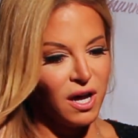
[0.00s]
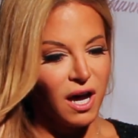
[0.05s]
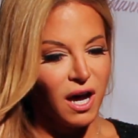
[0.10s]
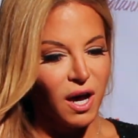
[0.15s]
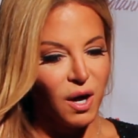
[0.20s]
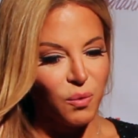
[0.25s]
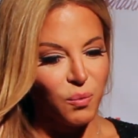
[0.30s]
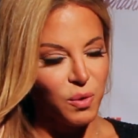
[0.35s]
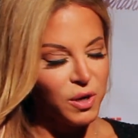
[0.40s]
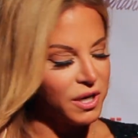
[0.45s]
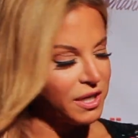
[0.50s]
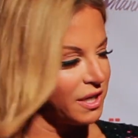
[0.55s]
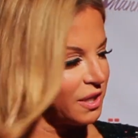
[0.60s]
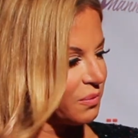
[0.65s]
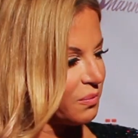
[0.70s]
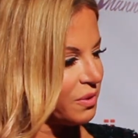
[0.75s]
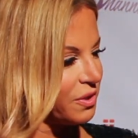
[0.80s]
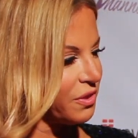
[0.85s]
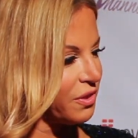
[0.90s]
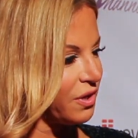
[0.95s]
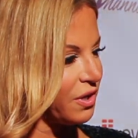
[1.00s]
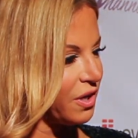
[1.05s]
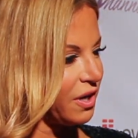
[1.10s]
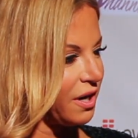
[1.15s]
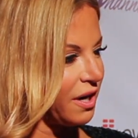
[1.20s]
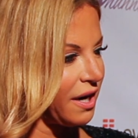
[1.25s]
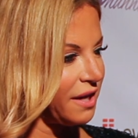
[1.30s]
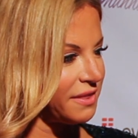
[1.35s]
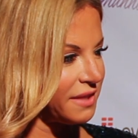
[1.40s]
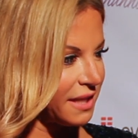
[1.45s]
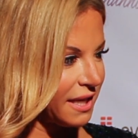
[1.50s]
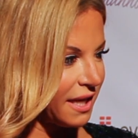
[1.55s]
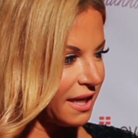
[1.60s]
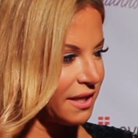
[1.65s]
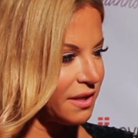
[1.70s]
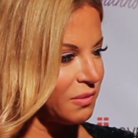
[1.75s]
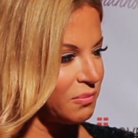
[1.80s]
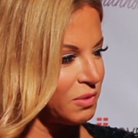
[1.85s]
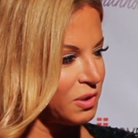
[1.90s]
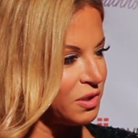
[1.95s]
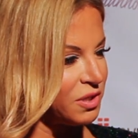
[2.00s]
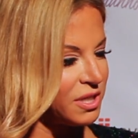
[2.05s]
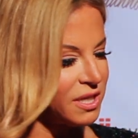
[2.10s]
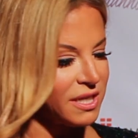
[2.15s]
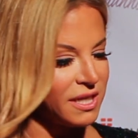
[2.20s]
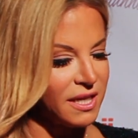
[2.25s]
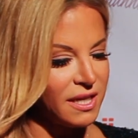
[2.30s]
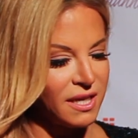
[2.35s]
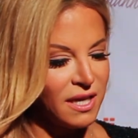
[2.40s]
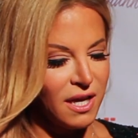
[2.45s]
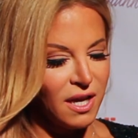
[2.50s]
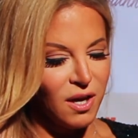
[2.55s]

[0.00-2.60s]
uh, working with her and the gay community